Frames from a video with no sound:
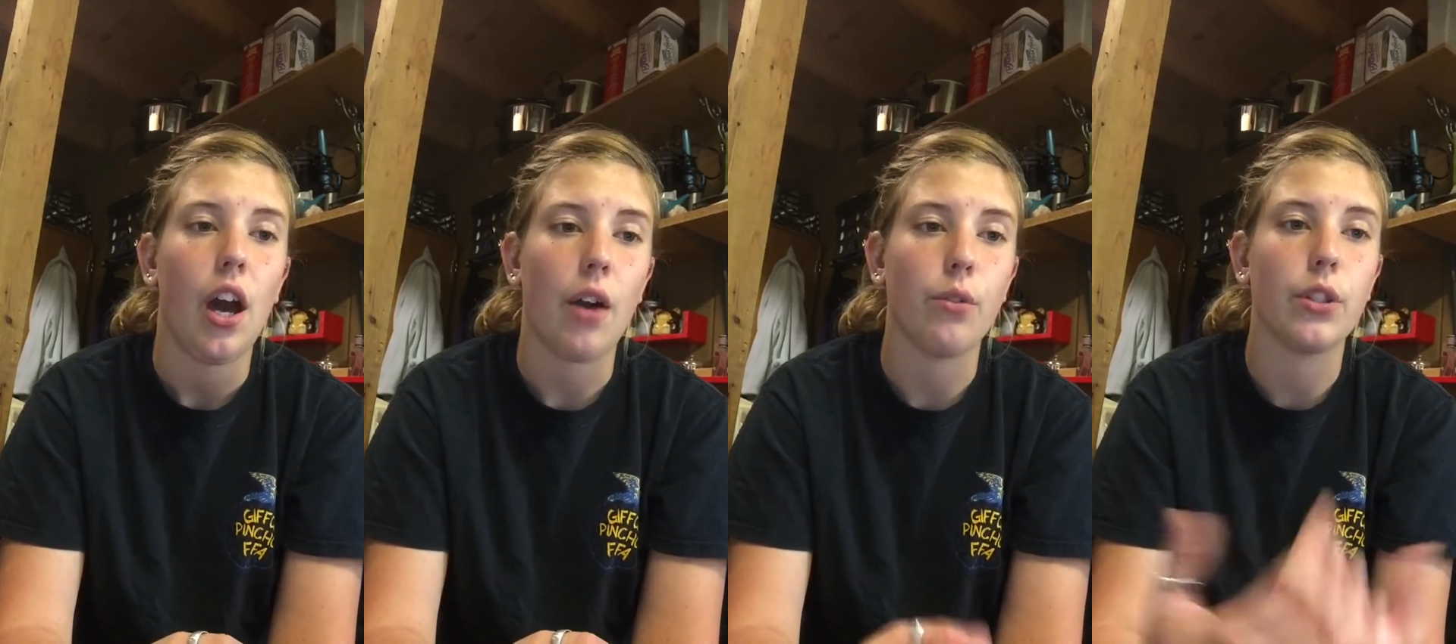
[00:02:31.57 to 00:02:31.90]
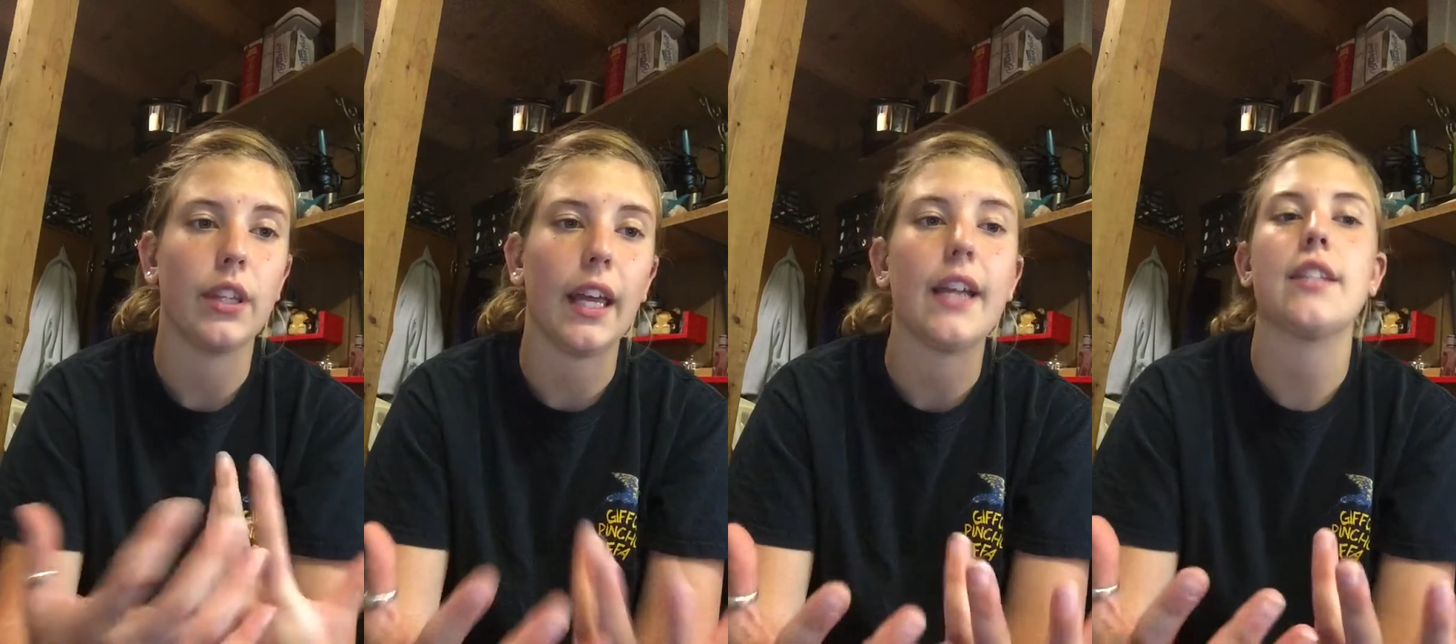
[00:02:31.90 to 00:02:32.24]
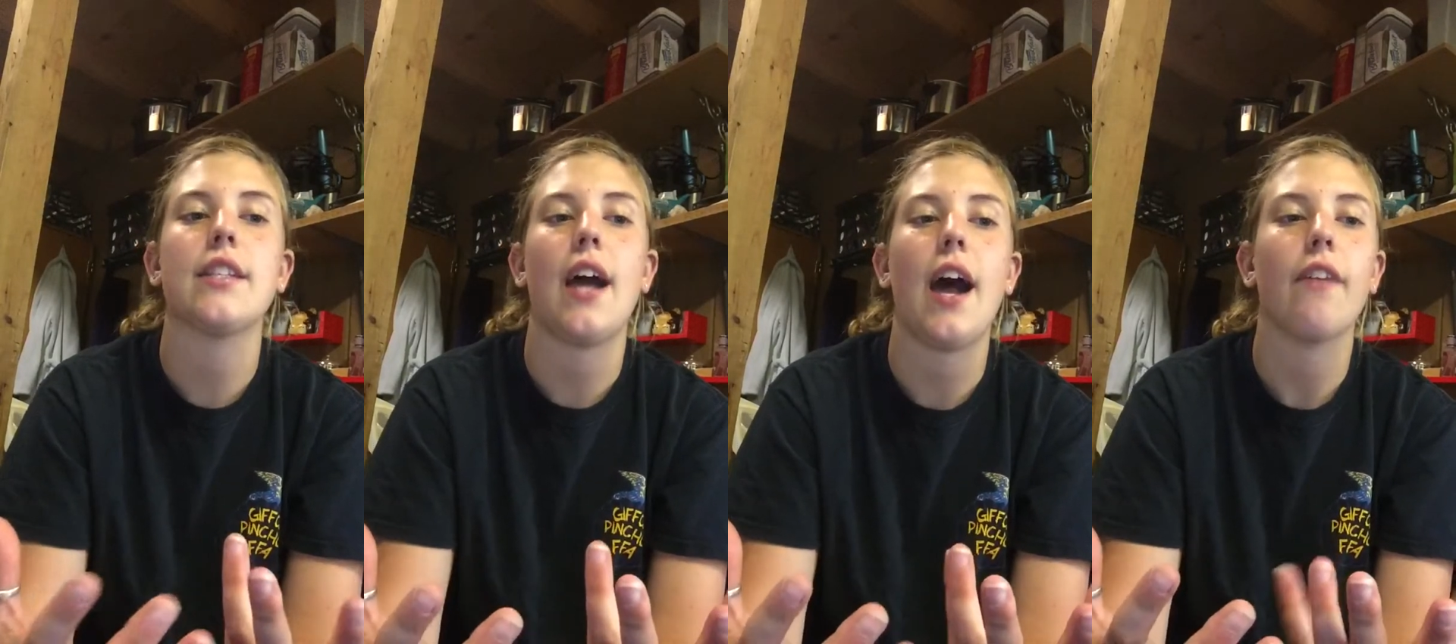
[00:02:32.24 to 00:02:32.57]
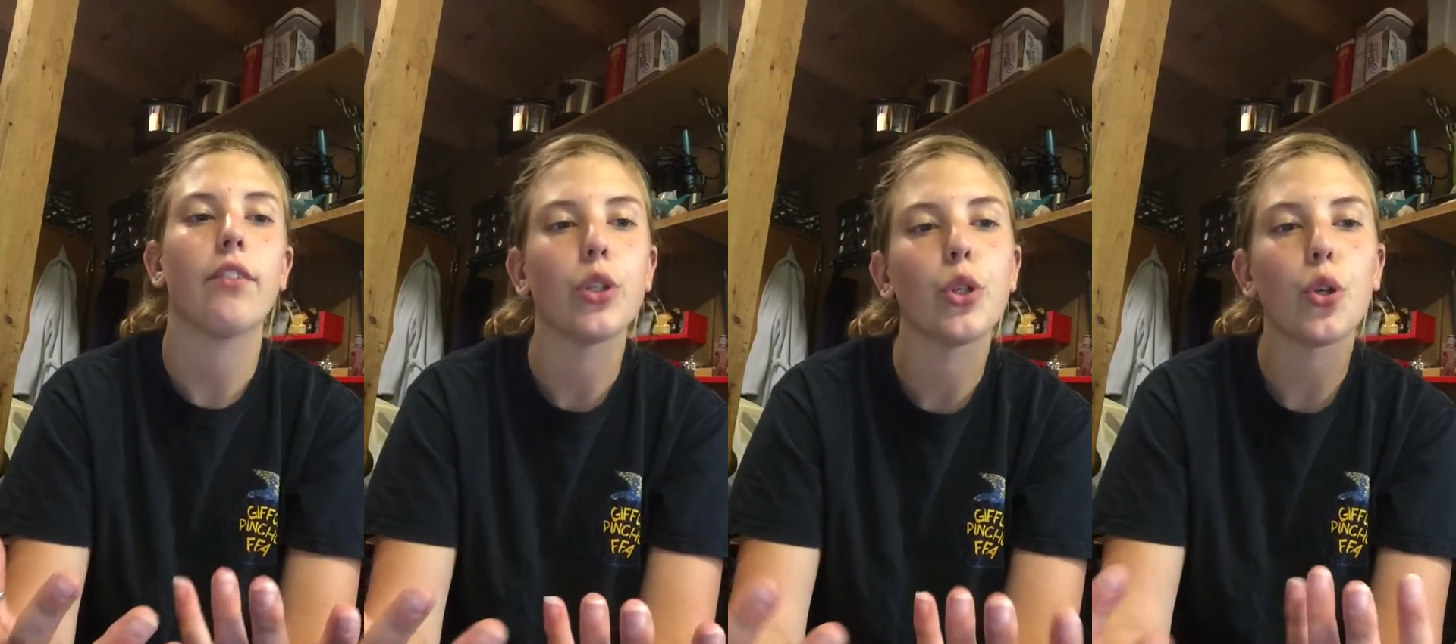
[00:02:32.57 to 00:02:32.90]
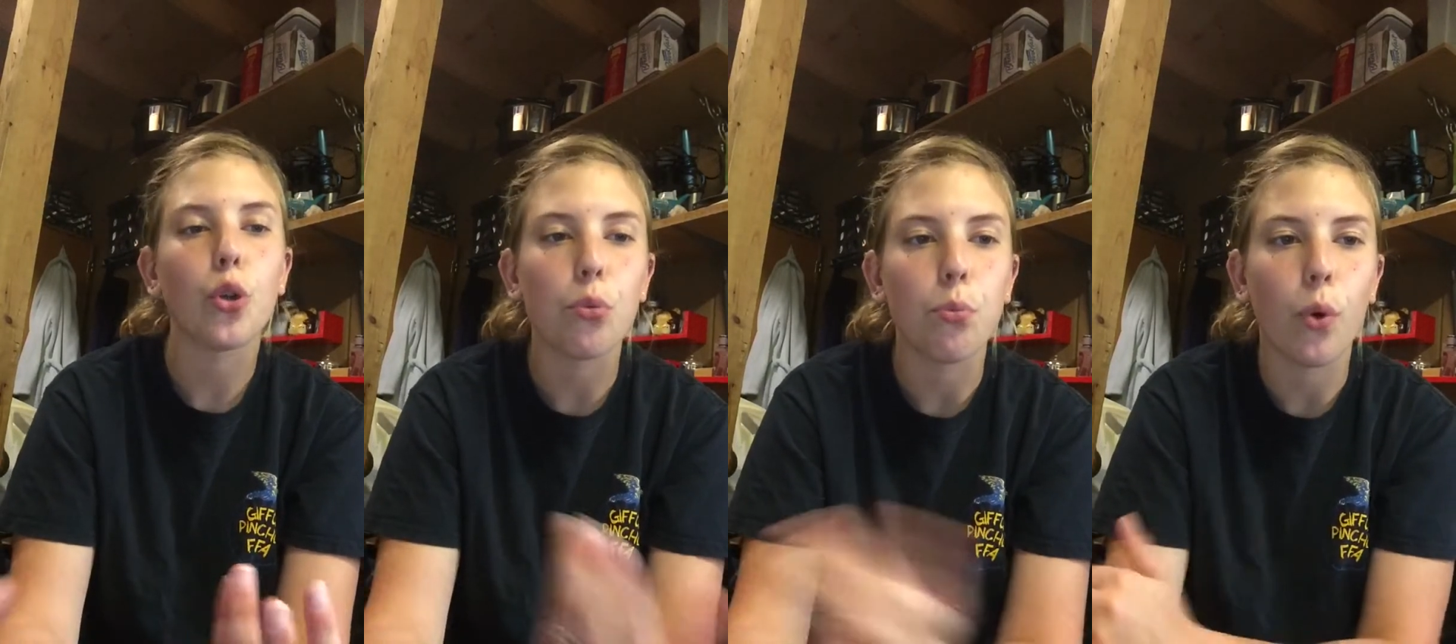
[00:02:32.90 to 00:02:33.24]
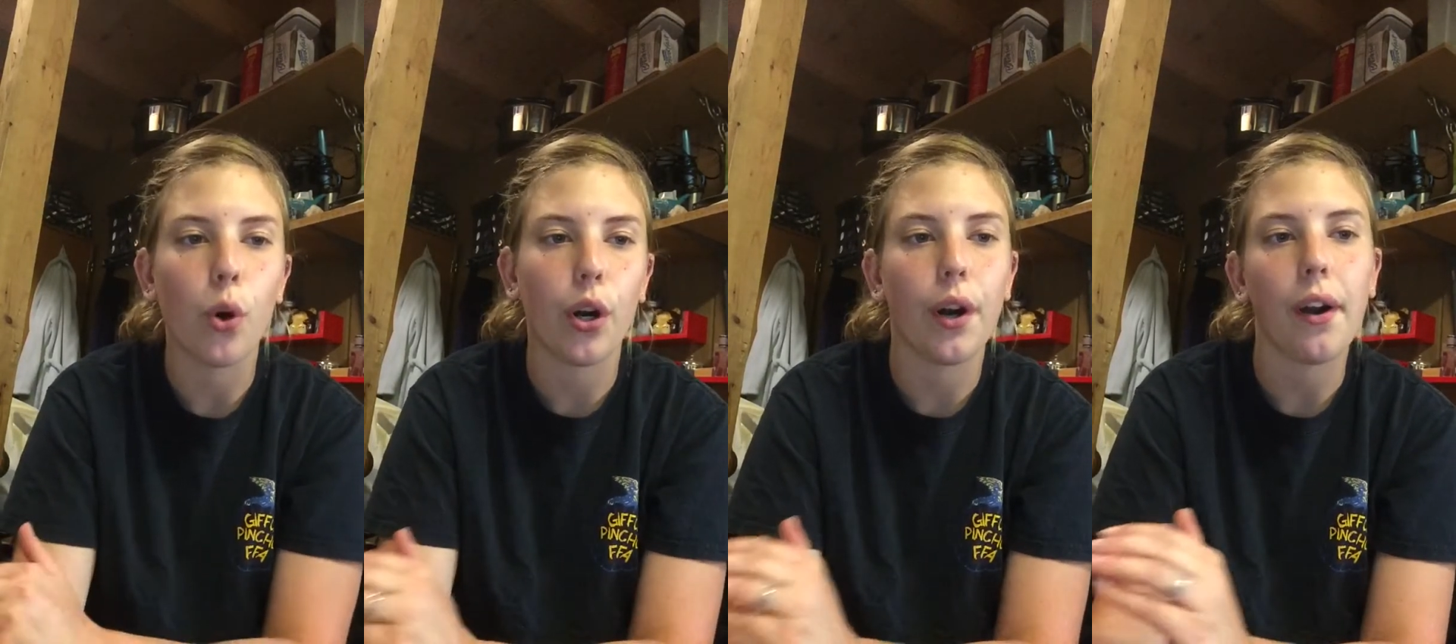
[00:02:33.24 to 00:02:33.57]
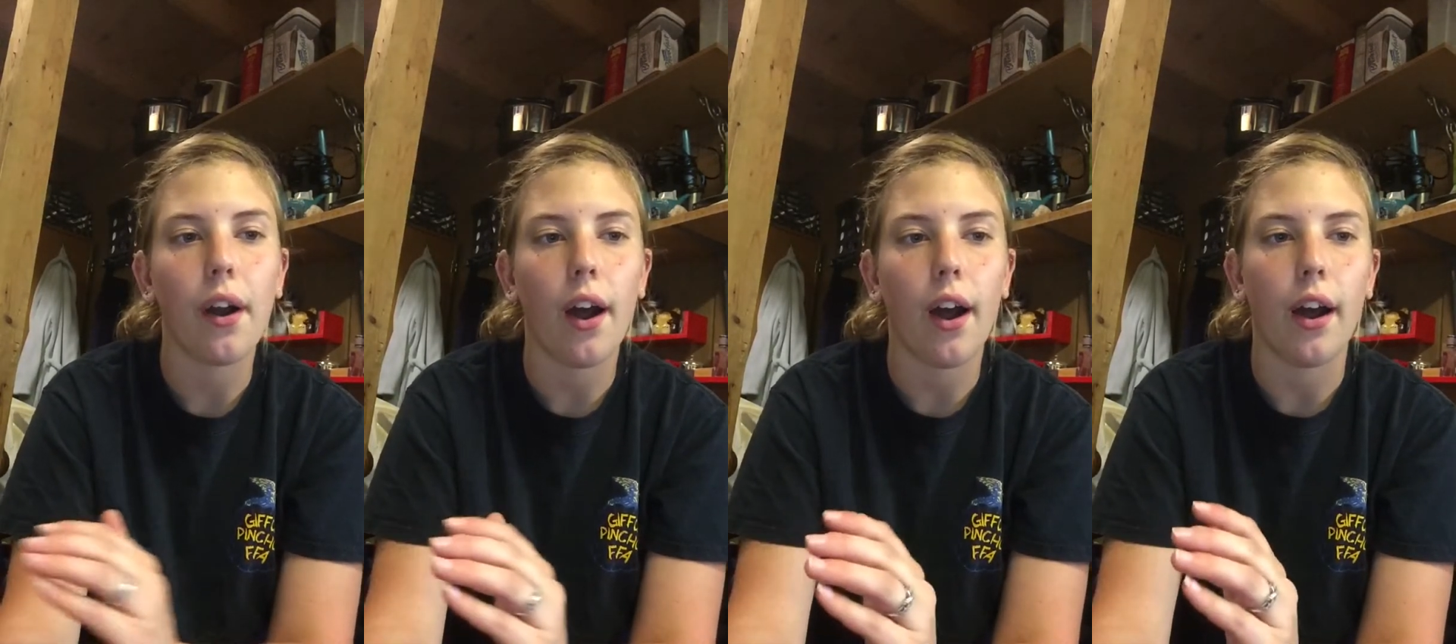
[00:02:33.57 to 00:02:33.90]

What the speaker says: would like to have a little more